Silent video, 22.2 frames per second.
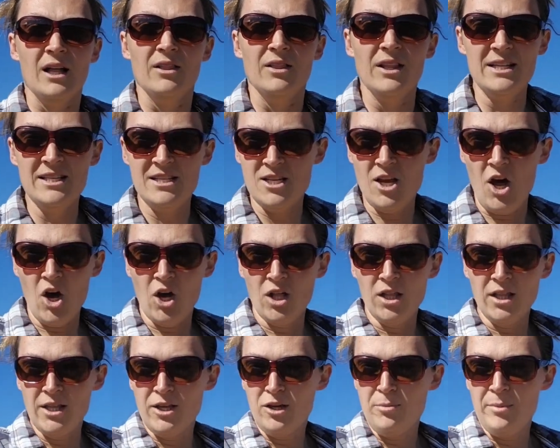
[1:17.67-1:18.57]
Let's talk
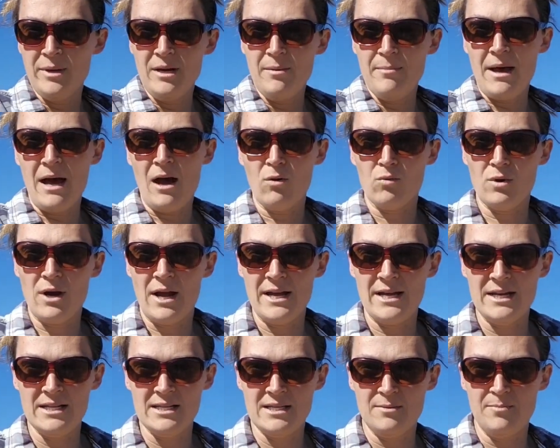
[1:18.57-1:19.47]
a little bit about
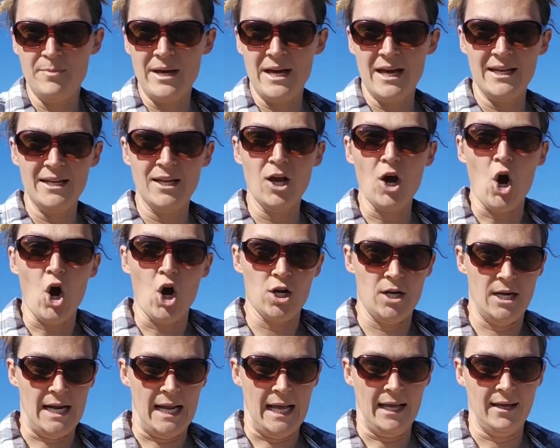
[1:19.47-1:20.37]
raised bed
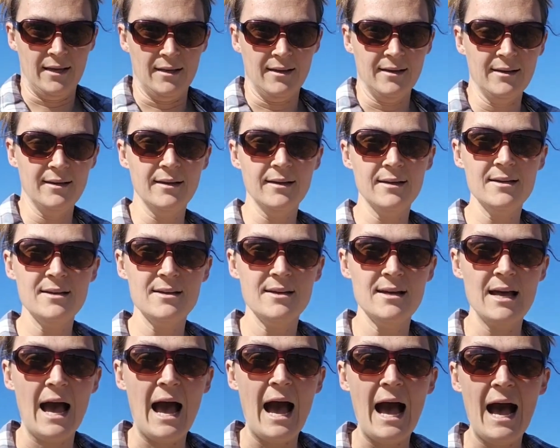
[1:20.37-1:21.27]
gardening.
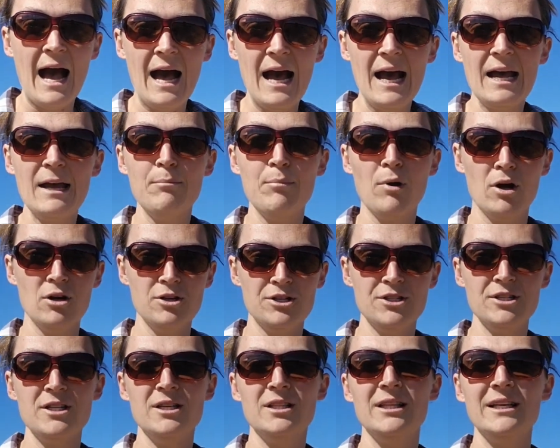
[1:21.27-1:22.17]
I
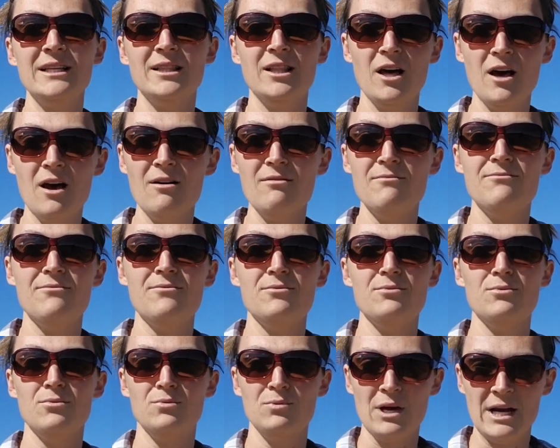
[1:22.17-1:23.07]
personally love
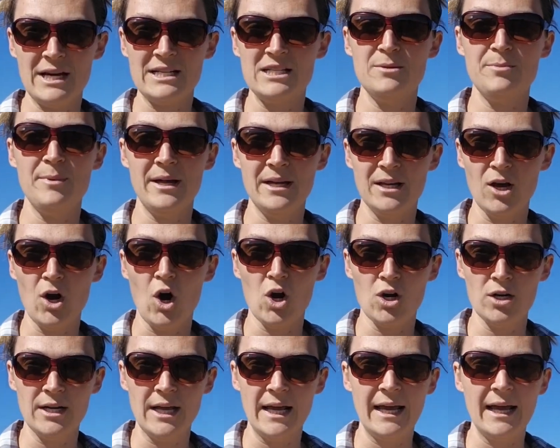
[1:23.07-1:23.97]
raised bed
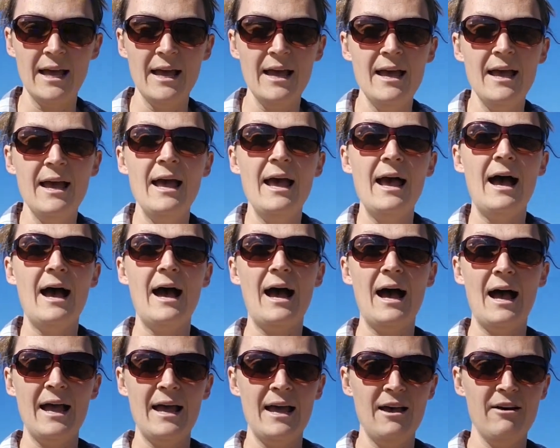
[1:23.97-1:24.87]
gardening.
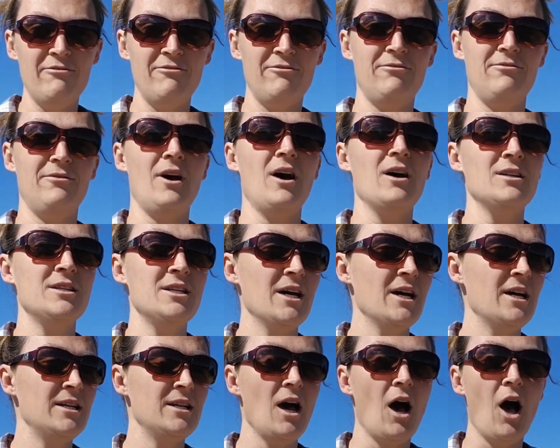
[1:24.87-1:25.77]
I have
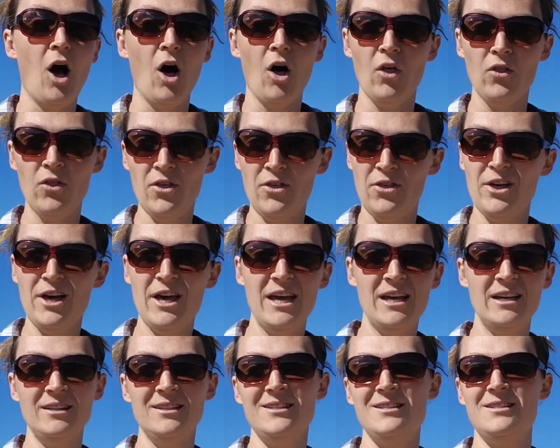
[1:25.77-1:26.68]
done all the
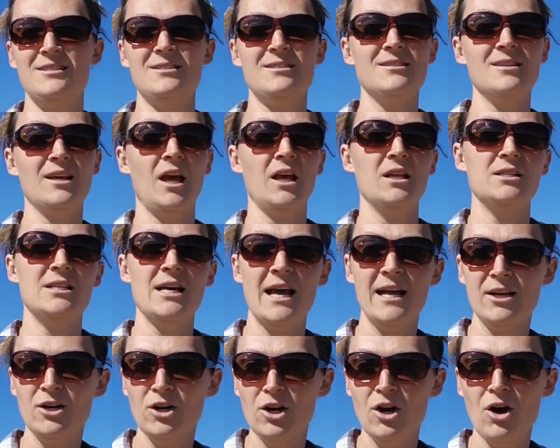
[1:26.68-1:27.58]
things:
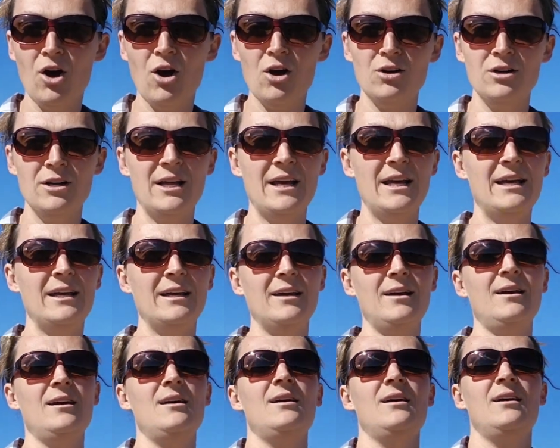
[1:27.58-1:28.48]
container
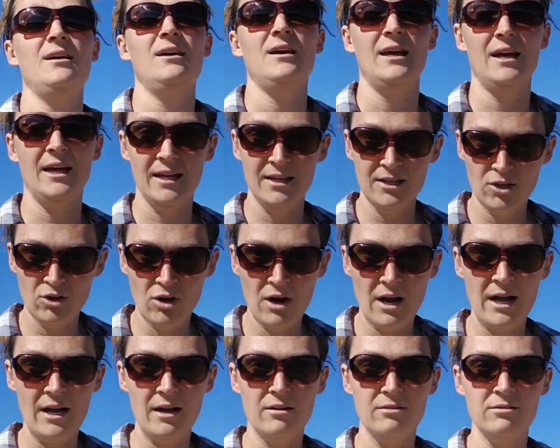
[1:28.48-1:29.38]
gardening,
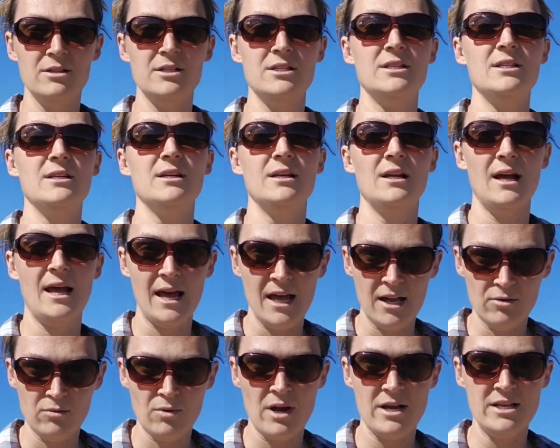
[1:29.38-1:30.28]
in-ground,
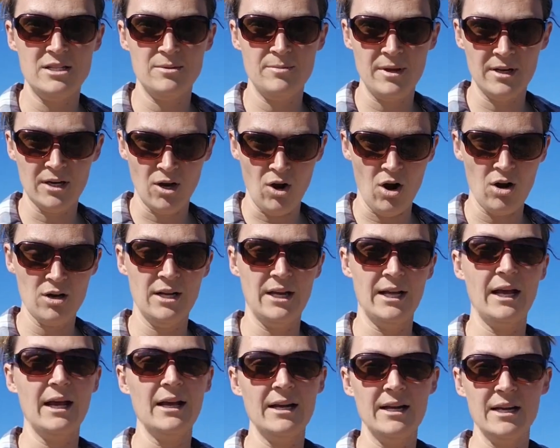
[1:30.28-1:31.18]
and raised bed
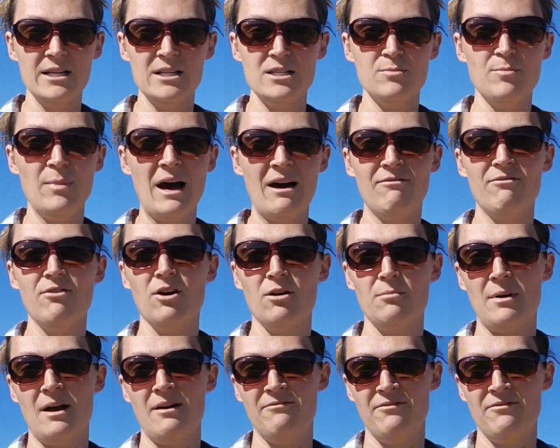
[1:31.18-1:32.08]
gardening, and it is by far my